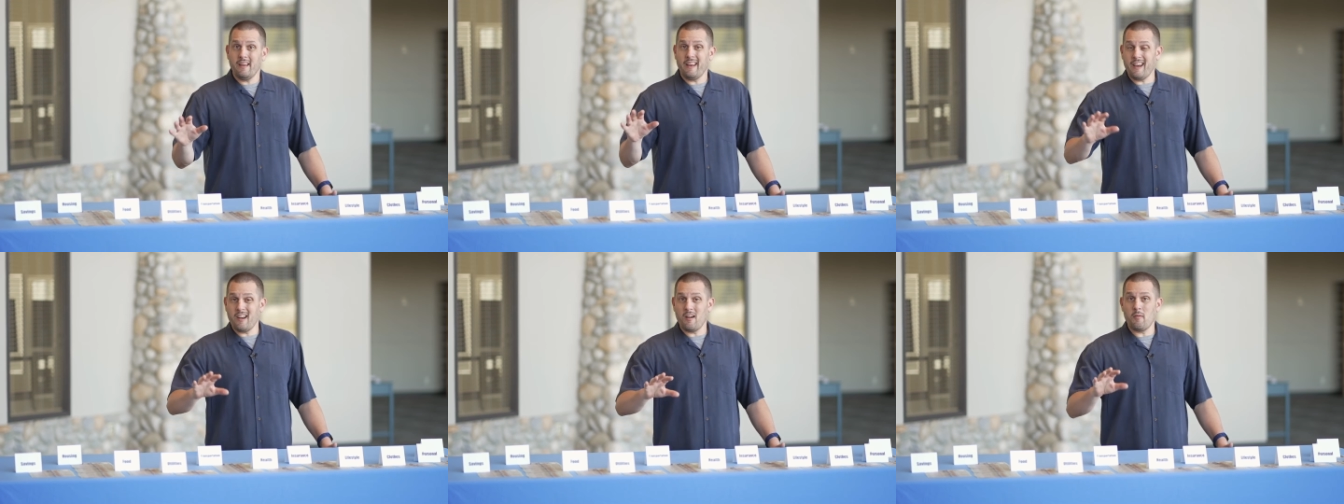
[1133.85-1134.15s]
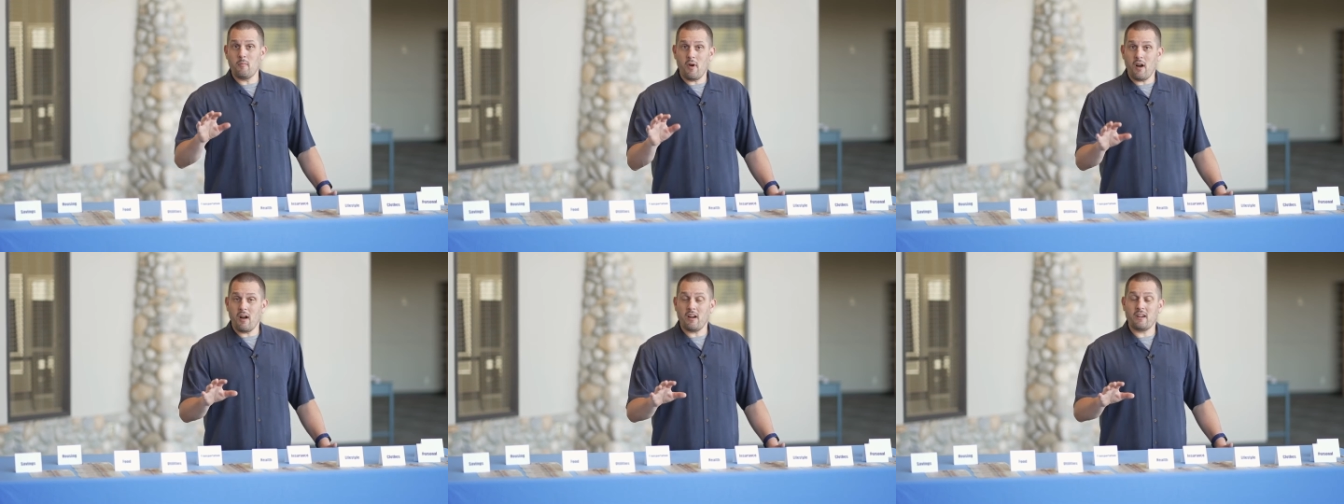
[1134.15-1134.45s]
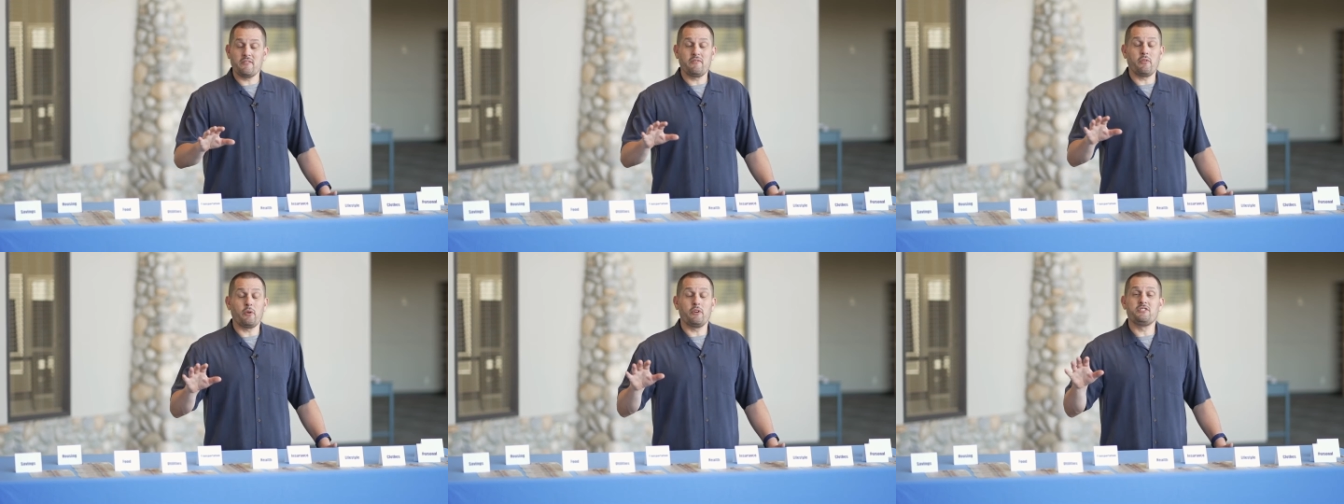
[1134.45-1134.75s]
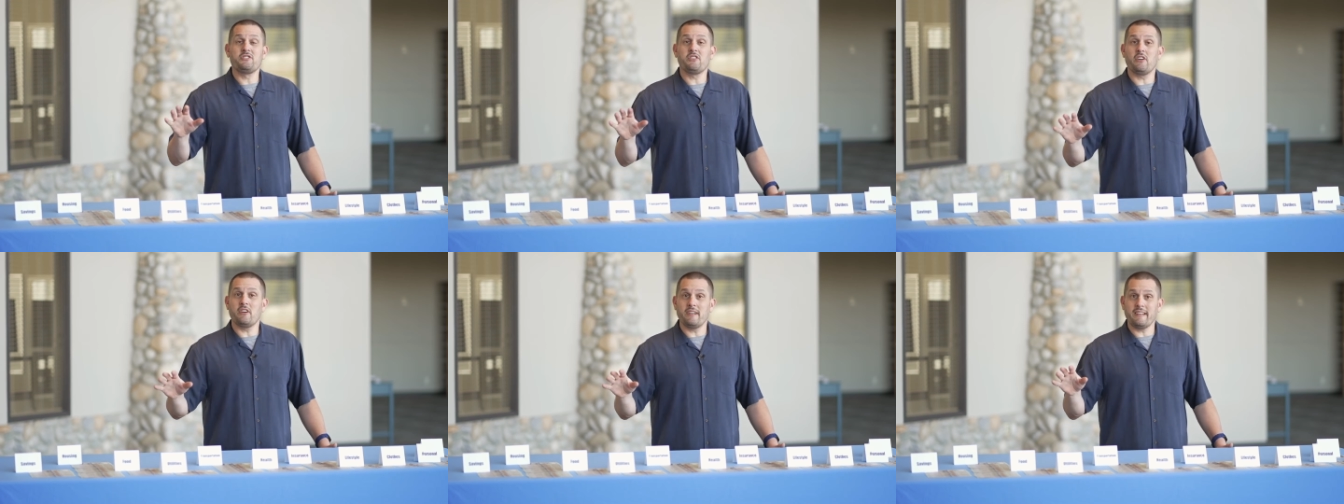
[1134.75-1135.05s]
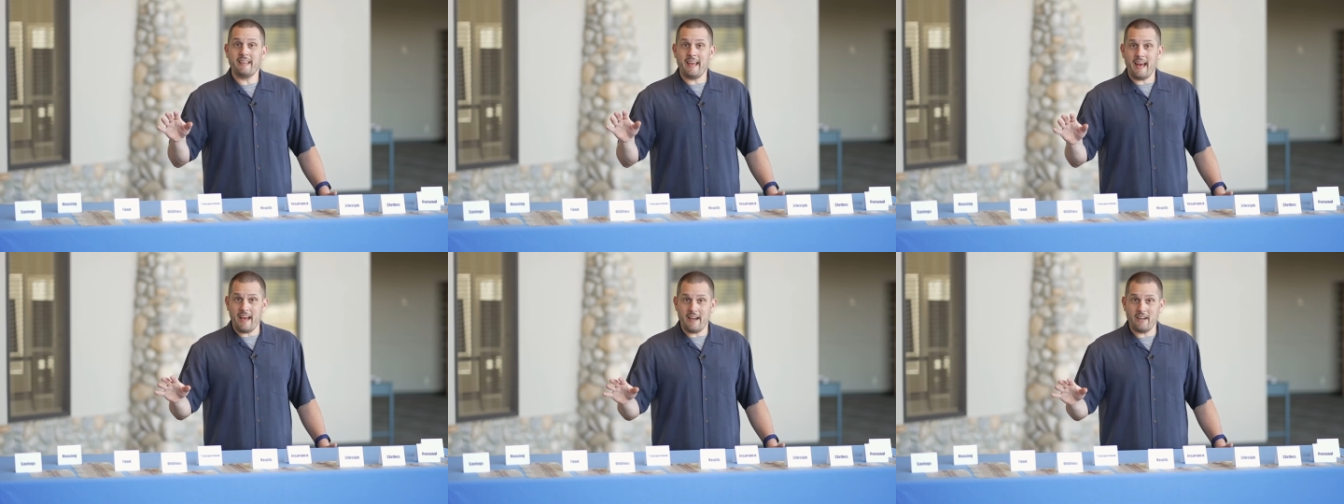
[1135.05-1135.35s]
earmarked for certain
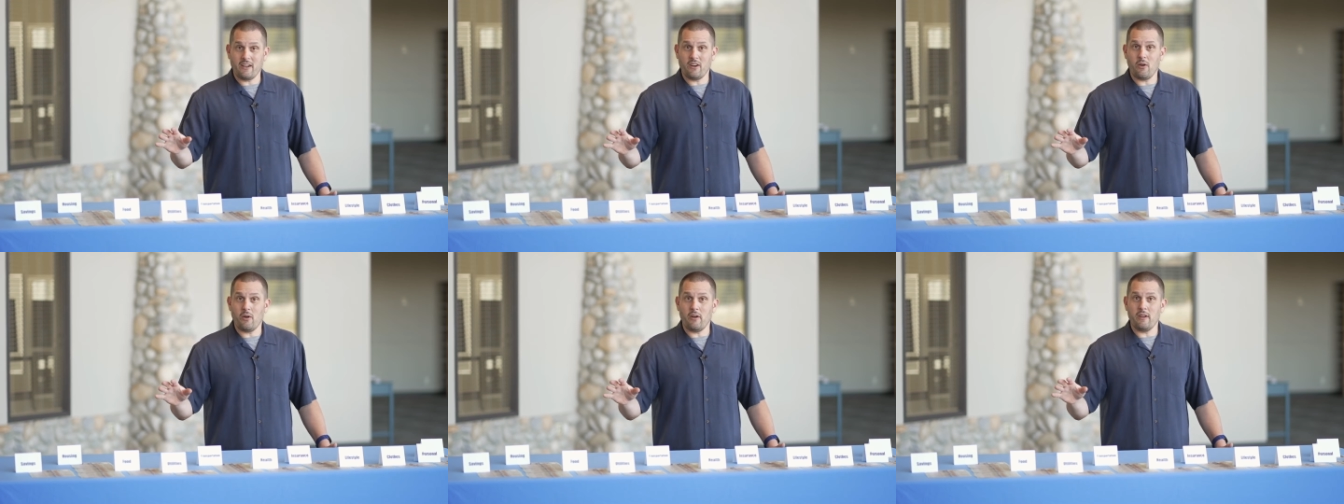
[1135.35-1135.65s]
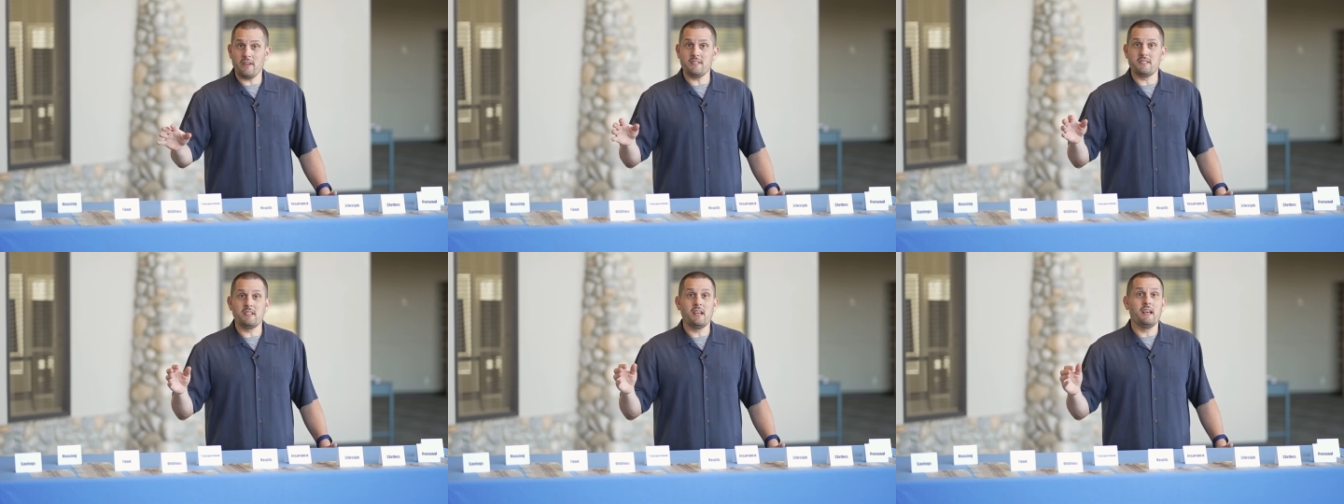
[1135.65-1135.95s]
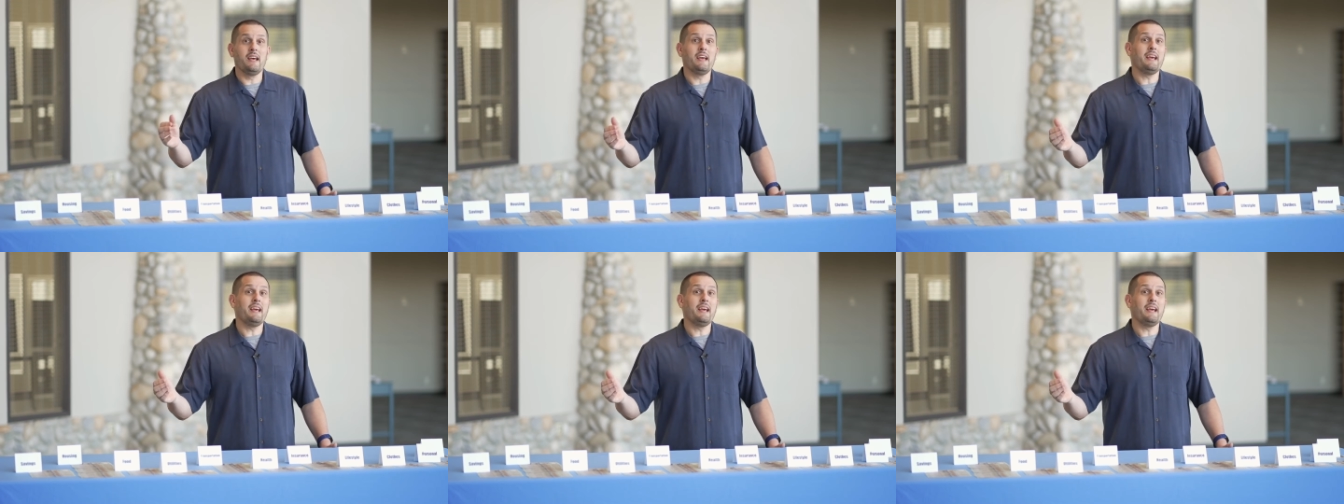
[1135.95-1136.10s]
categories